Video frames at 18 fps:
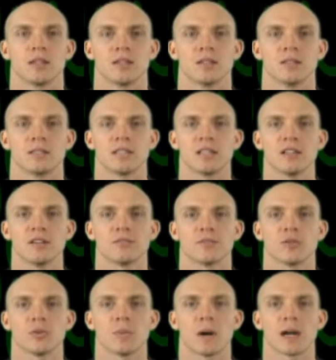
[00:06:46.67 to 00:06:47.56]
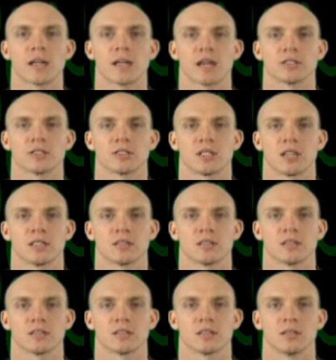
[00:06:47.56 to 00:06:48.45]
Seated full body
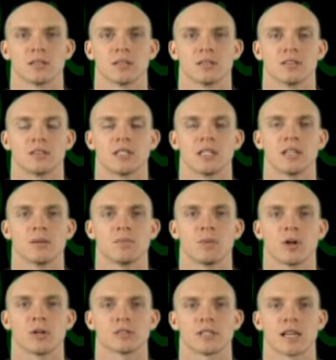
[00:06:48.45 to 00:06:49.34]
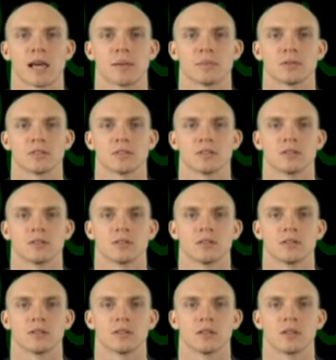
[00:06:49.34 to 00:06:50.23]
exercises. Seated ball taps.
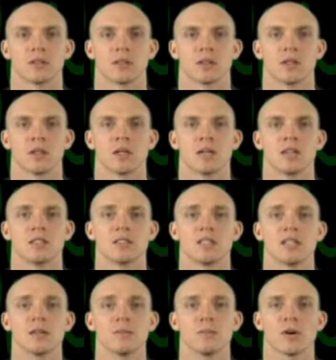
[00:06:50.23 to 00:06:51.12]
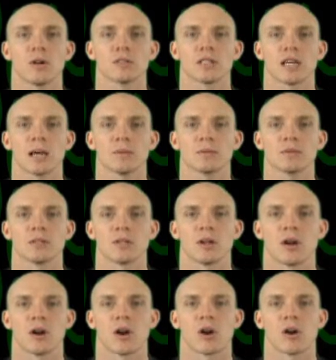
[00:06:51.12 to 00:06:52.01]
Seated ball taps
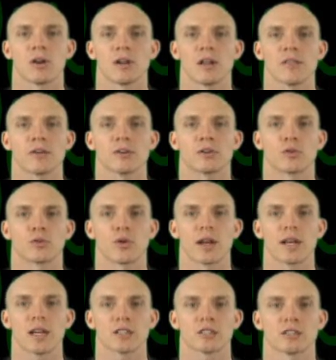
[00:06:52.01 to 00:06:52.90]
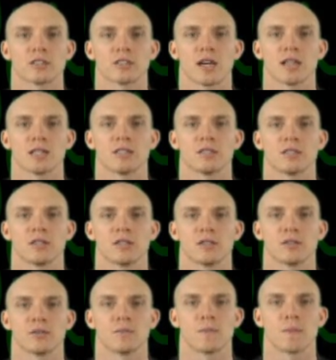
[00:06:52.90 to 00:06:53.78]
are another great exercise to
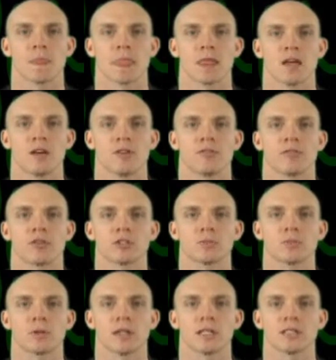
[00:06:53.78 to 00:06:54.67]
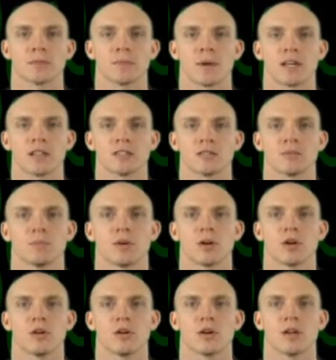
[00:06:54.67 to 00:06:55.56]
do. First, place a medicine
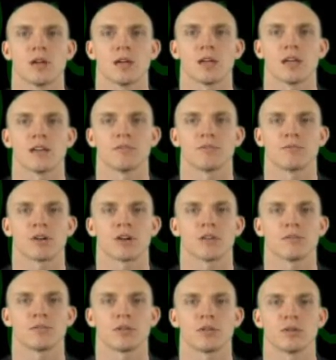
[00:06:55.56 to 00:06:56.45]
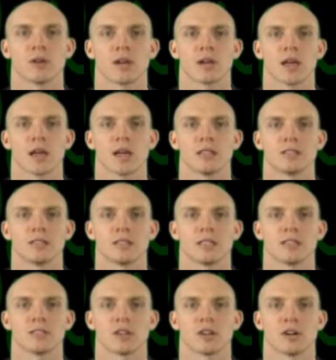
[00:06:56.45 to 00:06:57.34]
ball in front of you and
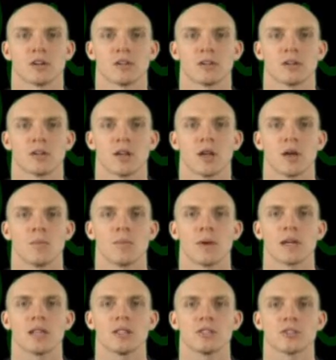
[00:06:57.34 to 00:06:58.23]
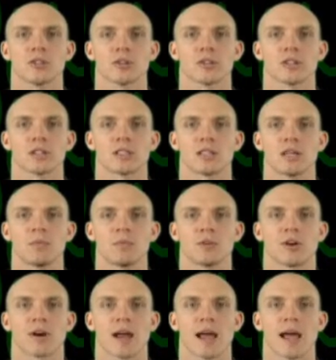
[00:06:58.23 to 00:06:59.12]
sit tall, making sure to keep
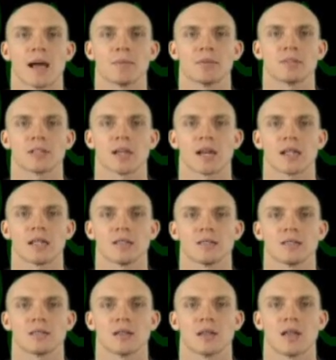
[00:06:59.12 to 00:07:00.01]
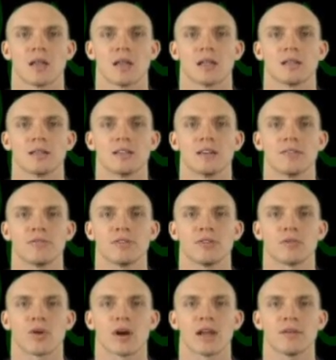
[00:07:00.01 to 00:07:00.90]
your abs tight. Lift
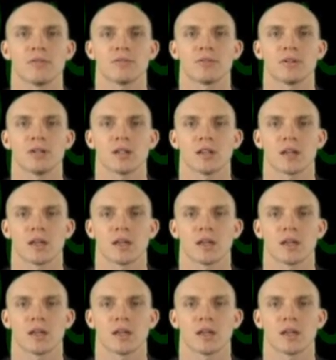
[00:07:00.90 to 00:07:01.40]
the right foot